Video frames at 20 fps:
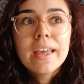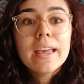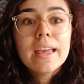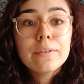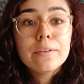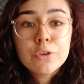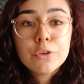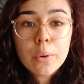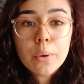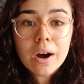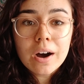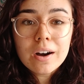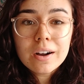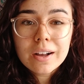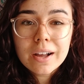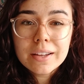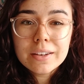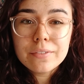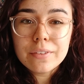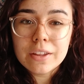If you are
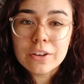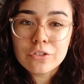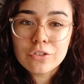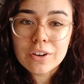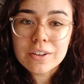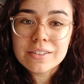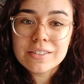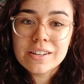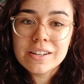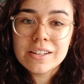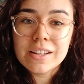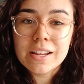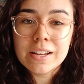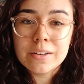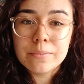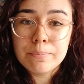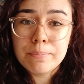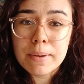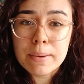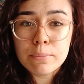kind of interested in
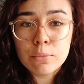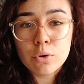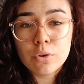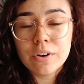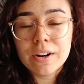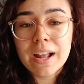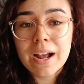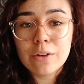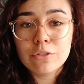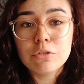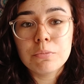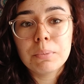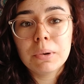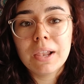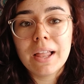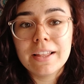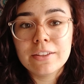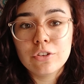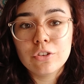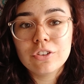a bit more in how to
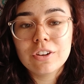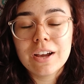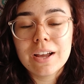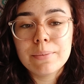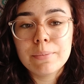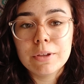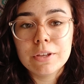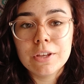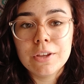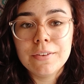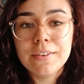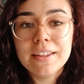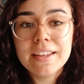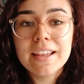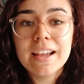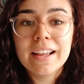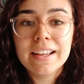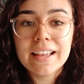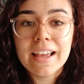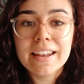plan your time at
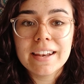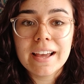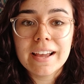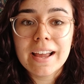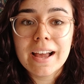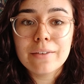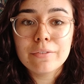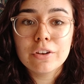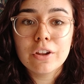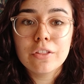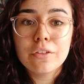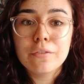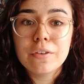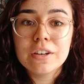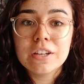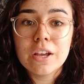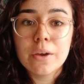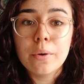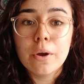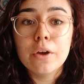uni, again, I have another
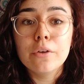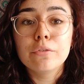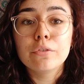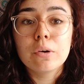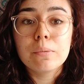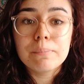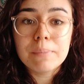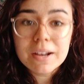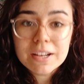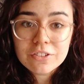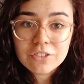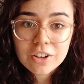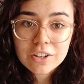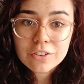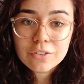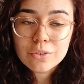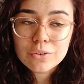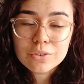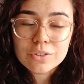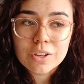video over on my
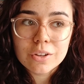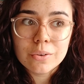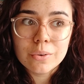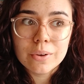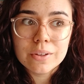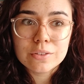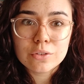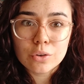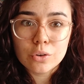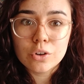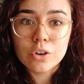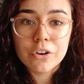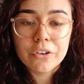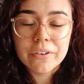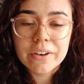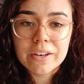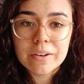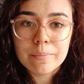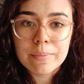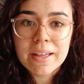channel, so it's called
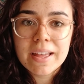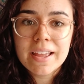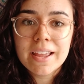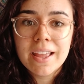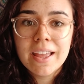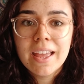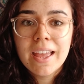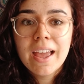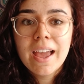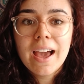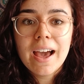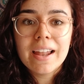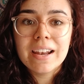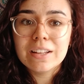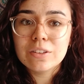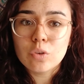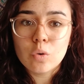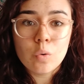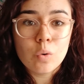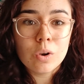Karina May, and
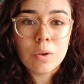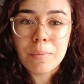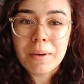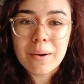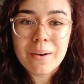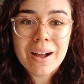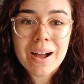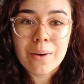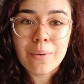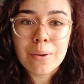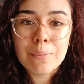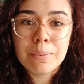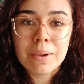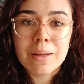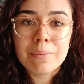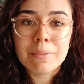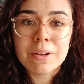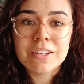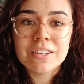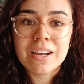it's all about how I
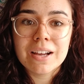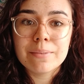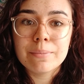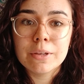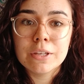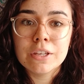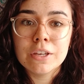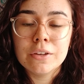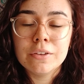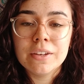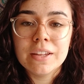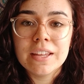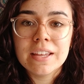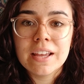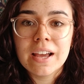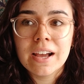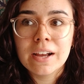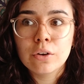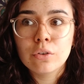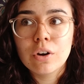plan my time at
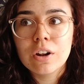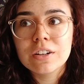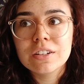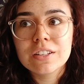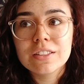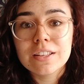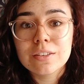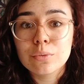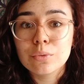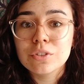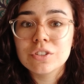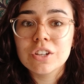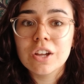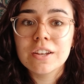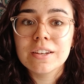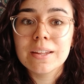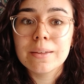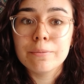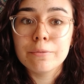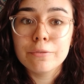uni. And granted, this was
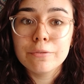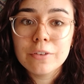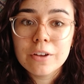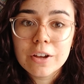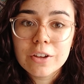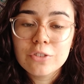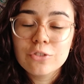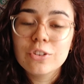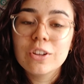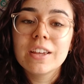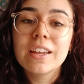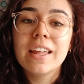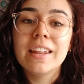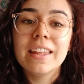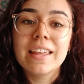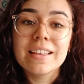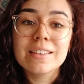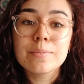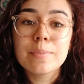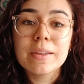done in first year and
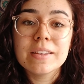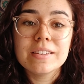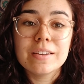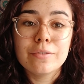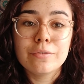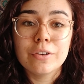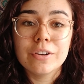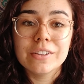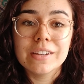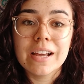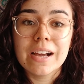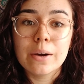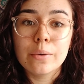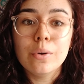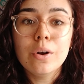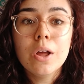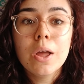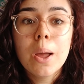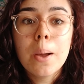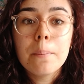it is a bit different
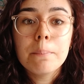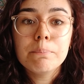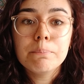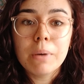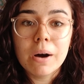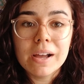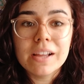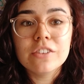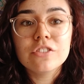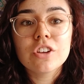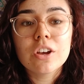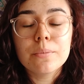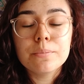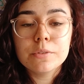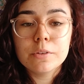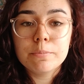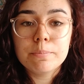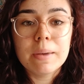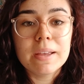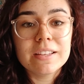now, but in terms
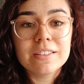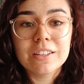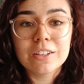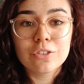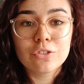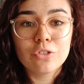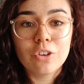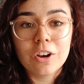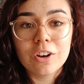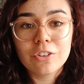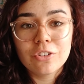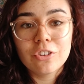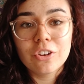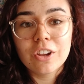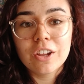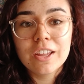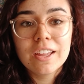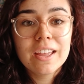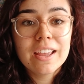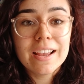of basic
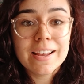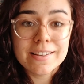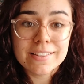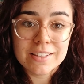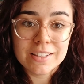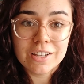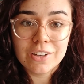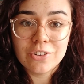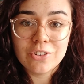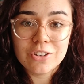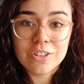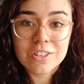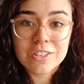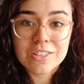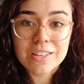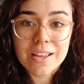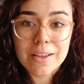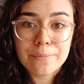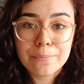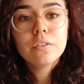structure, it's largely the
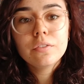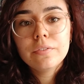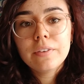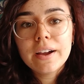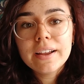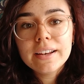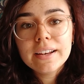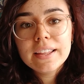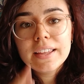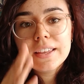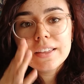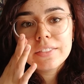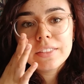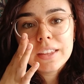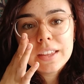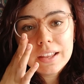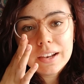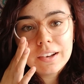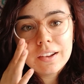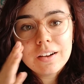same. Finally,
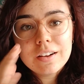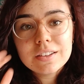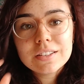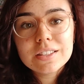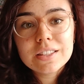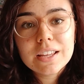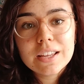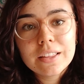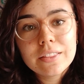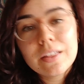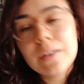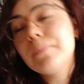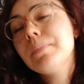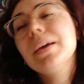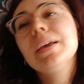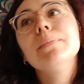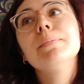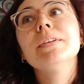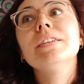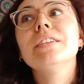the last thing that
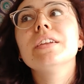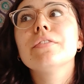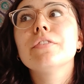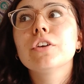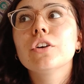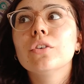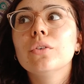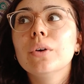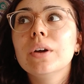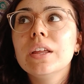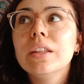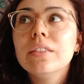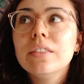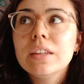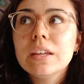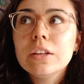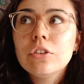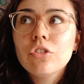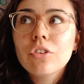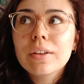may be difficult in
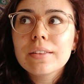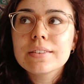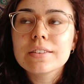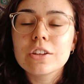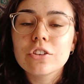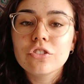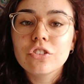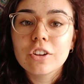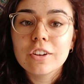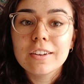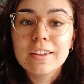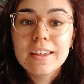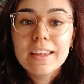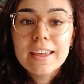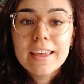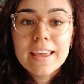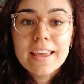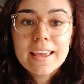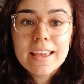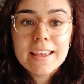the transition
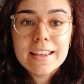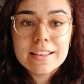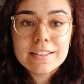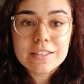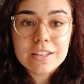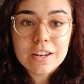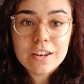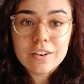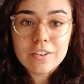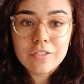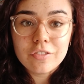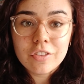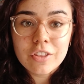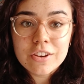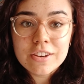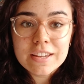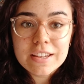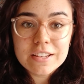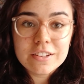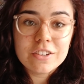is the
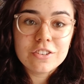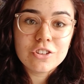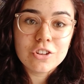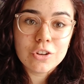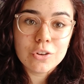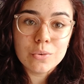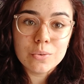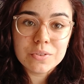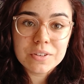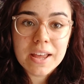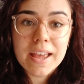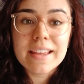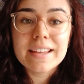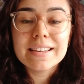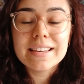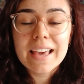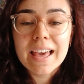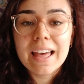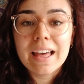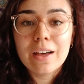need to take
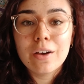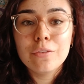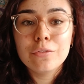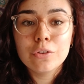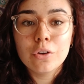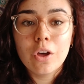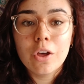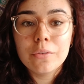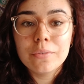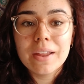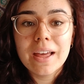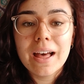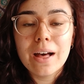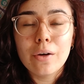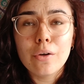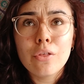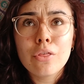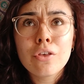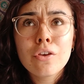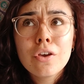care of your own
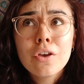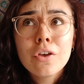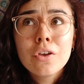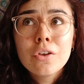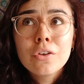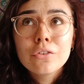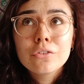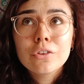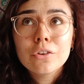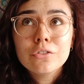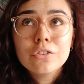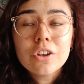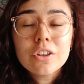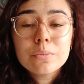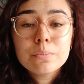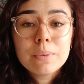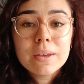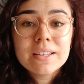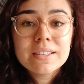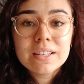health. So
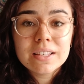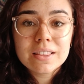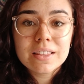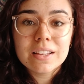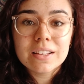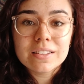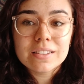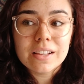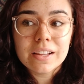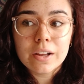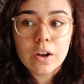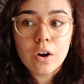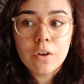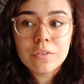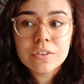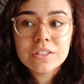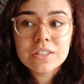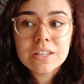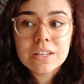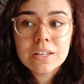just basic things like,
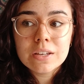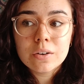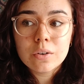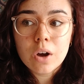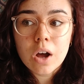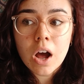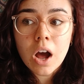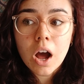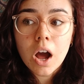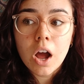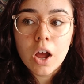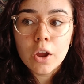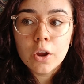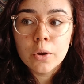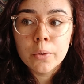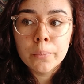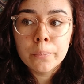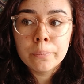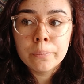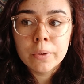obviously at
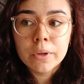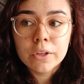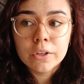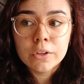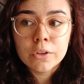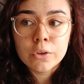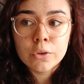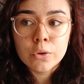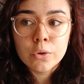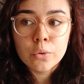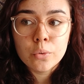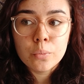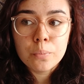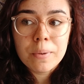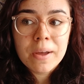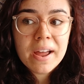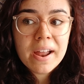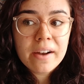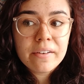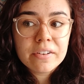home, your
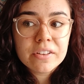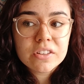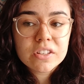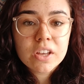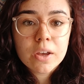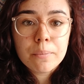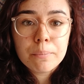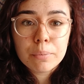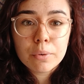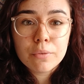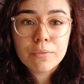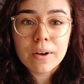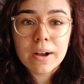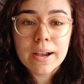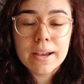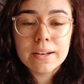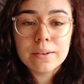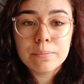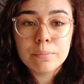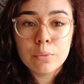parents can
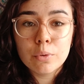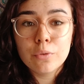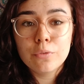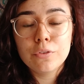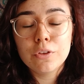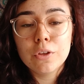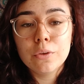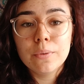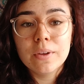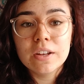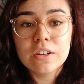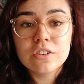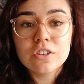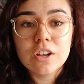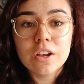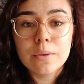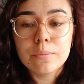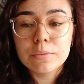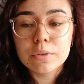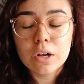provide more for you in
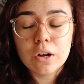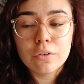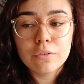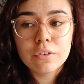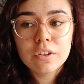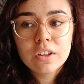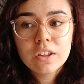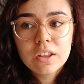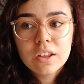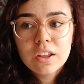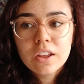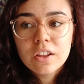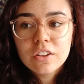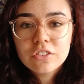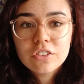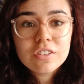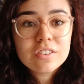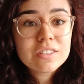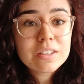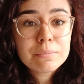terms of
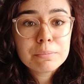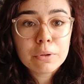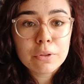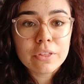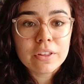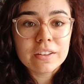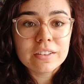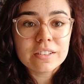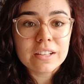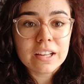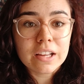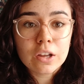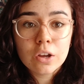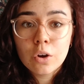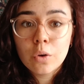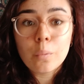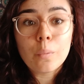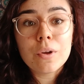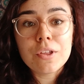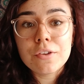just simple things like
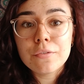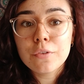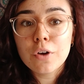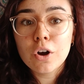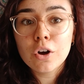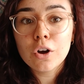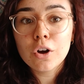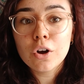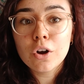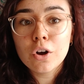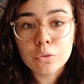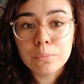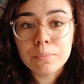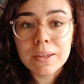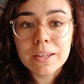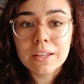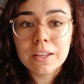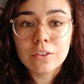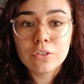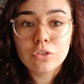when you've got a cold,
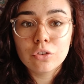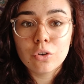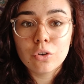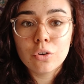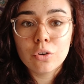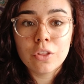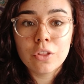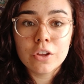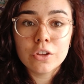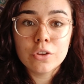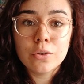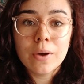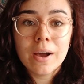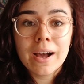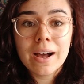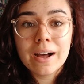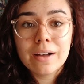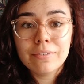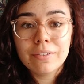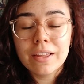making sure that you
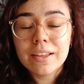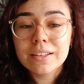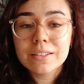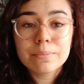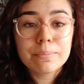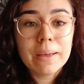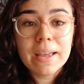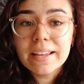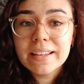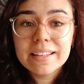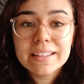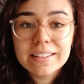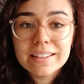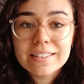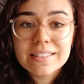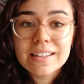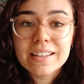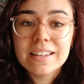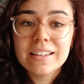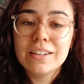have like
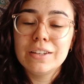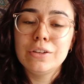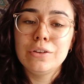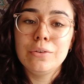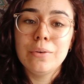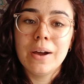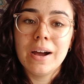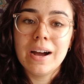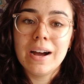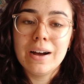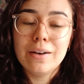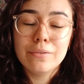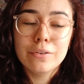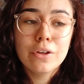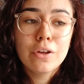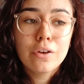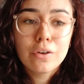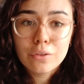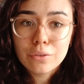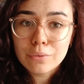painkillers in, you have
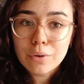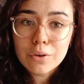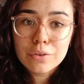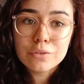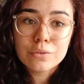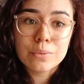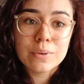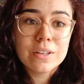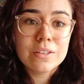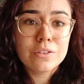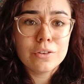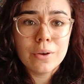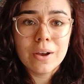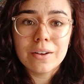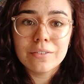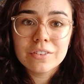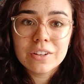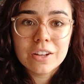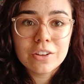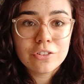throat sweets, you
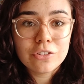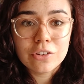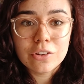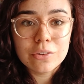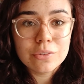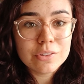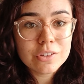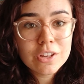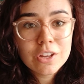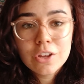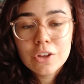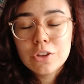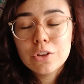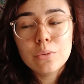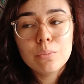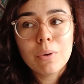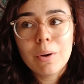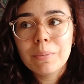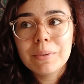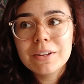have tissues.
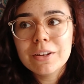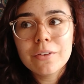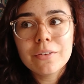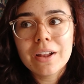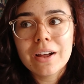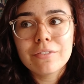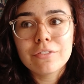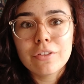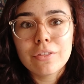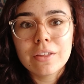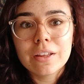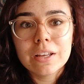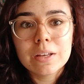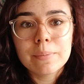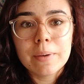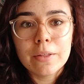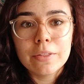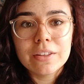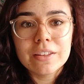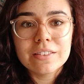You probably don't have to think
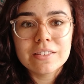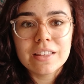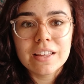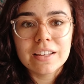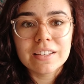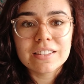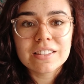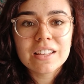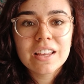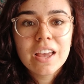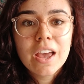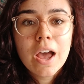about these things.